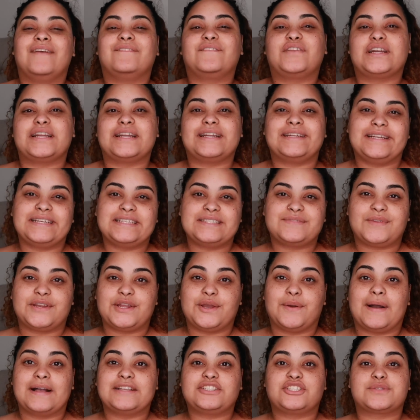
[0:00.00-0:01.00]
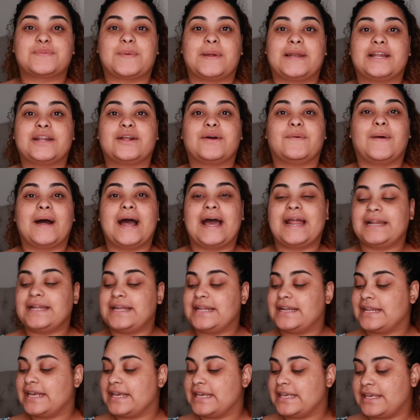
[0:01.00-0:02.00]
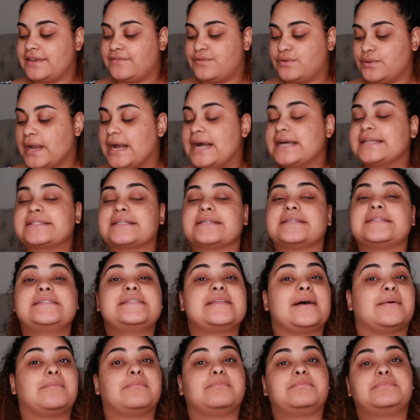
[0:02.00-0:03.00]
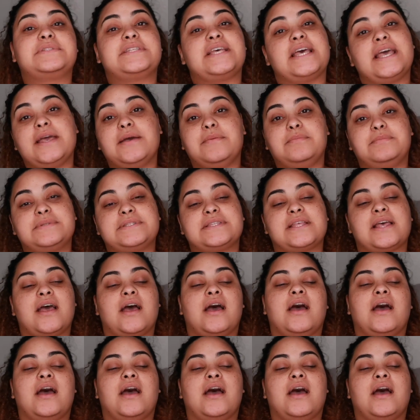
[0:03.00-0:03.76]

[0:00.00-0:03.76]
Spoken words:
For today's video, I just wanted to go ahead and give you guys some tips